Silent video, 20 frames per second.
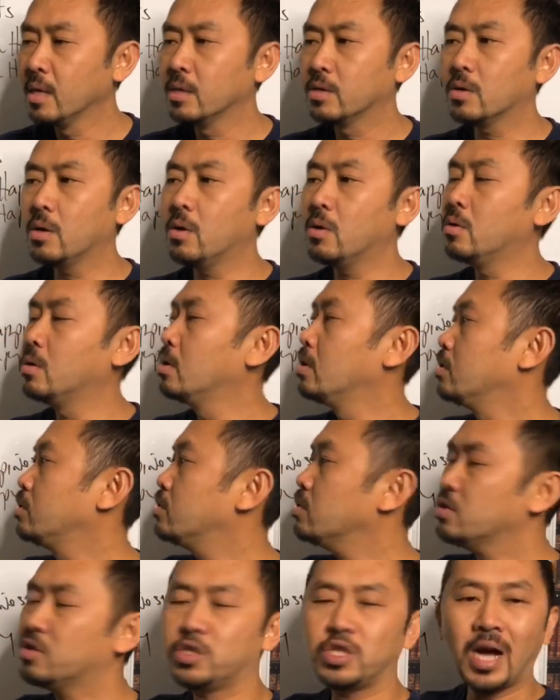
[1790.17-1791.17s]
So
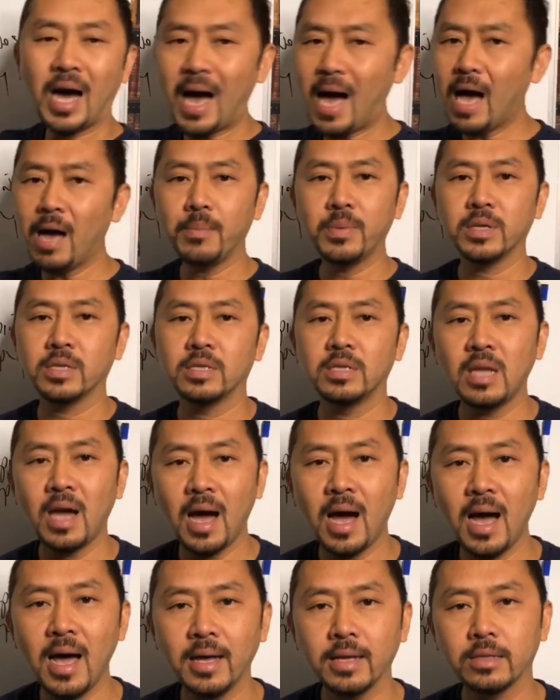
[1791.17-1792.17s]
your job is
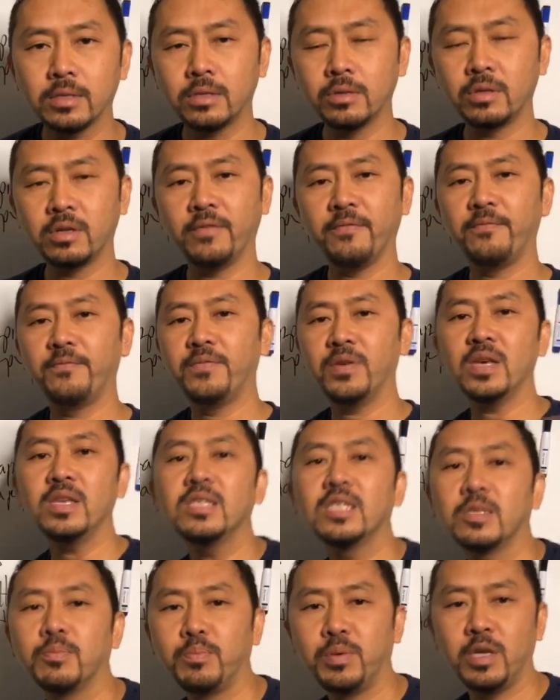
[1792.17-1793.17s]
not to
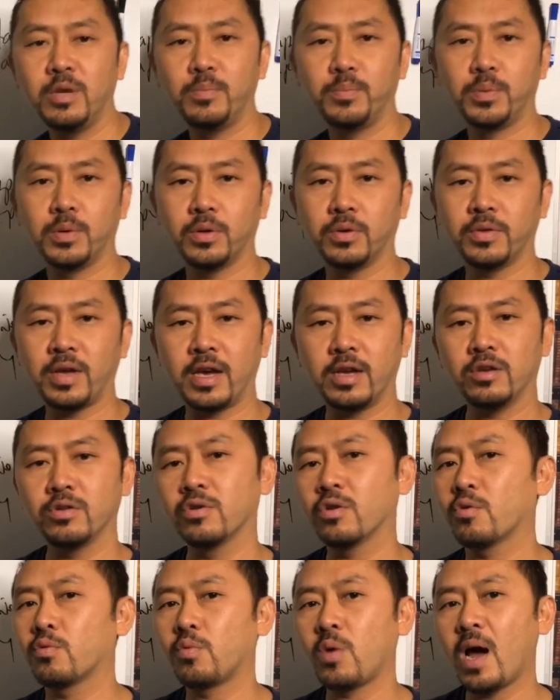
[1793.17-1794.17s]
convince people that
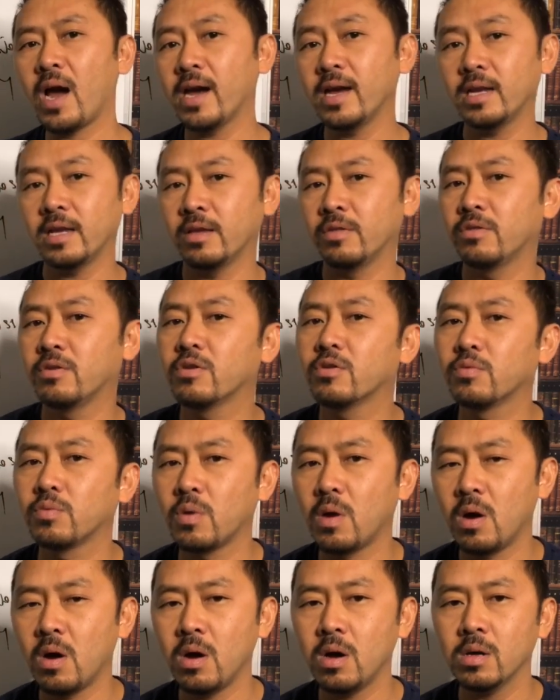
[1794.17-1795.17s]
you're right and they're
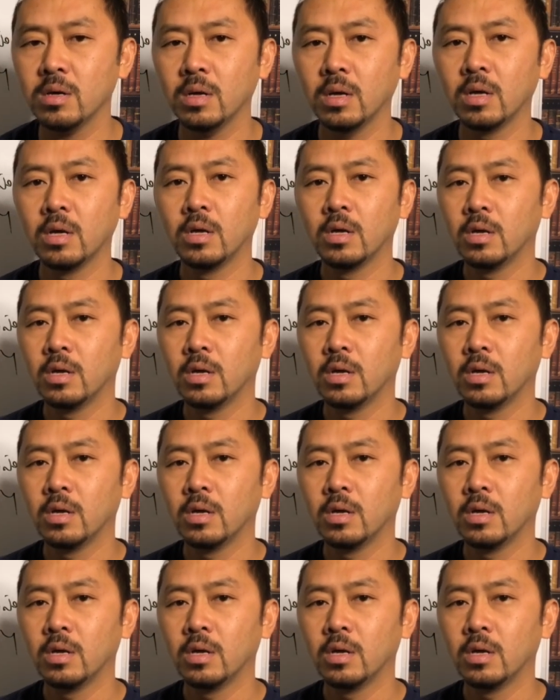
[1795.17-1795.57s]
wrong.